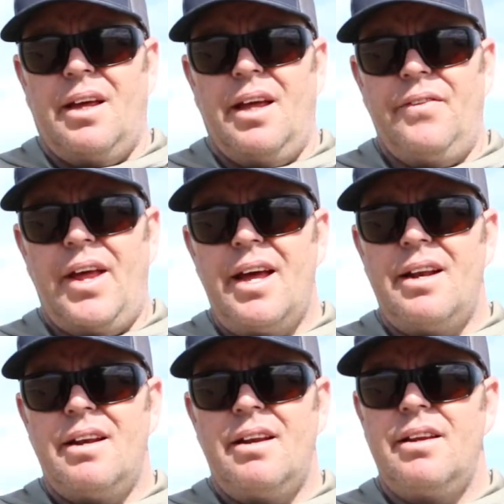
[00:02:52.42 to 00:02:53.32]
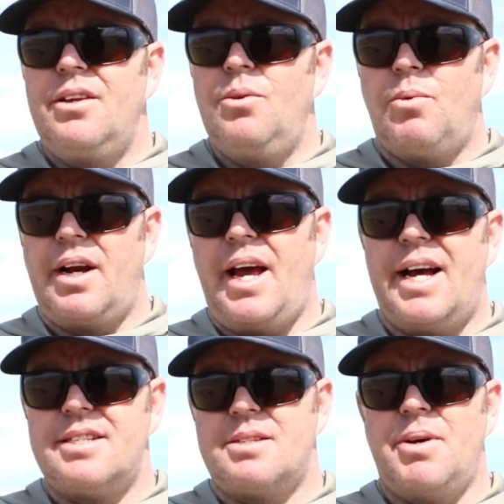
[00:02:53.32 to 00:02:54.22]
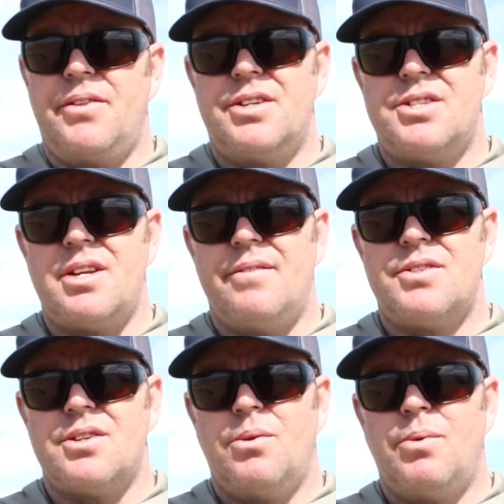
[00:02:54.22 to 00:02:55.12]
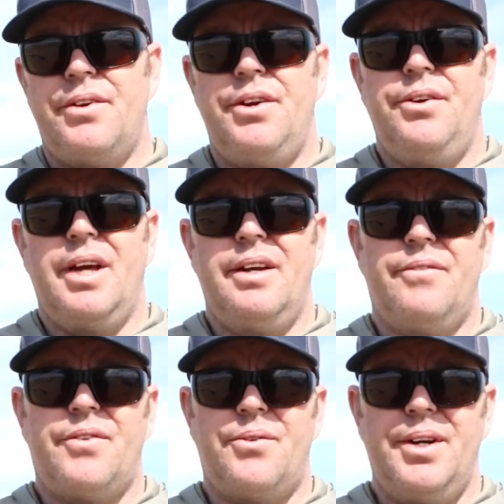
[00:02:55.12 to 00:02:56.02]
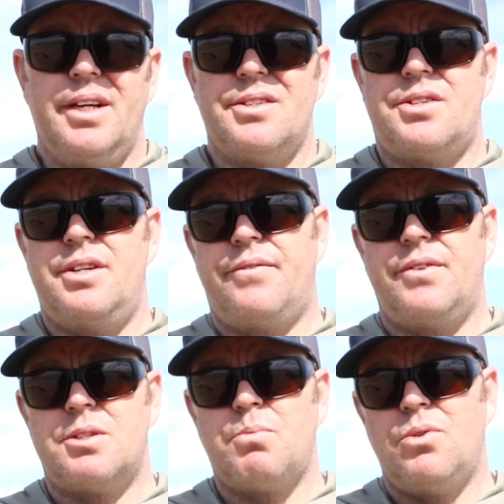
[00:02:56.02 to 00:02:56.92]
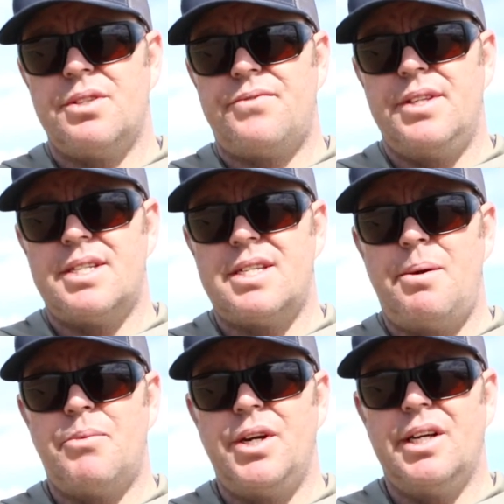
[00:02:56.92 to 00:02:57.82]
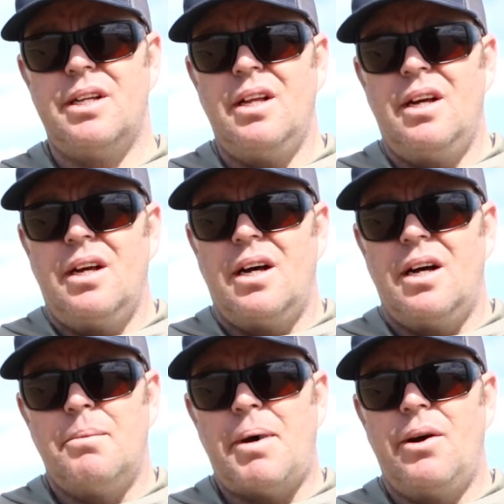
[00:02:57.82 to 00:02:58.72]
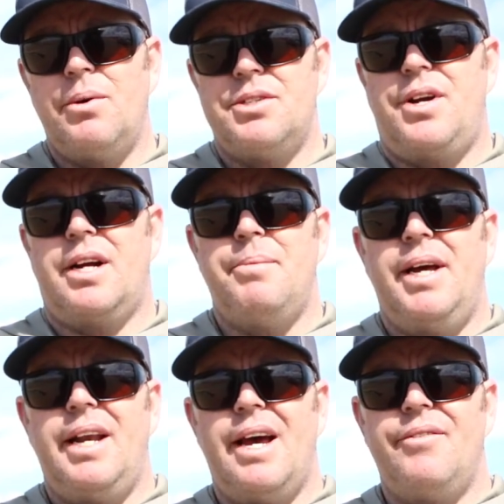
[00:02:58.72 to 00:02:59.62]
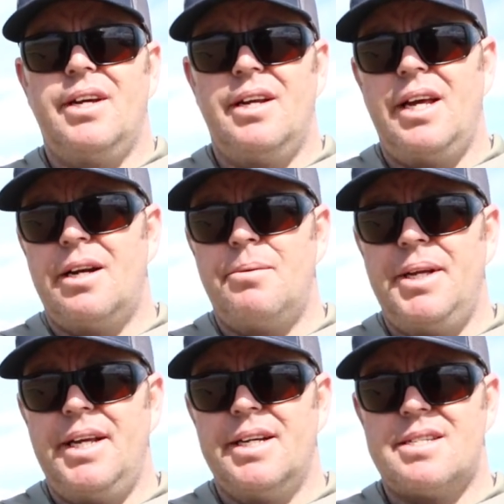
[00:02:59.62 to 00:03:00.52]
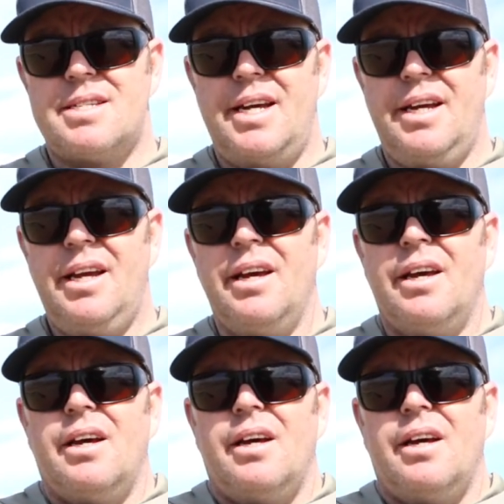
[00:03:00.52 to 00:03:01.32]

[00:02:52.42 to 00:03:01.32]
And then you want to add some other stuff. So whether you get different reels or different spools for the same reel, I always recommend having an intermediate sink,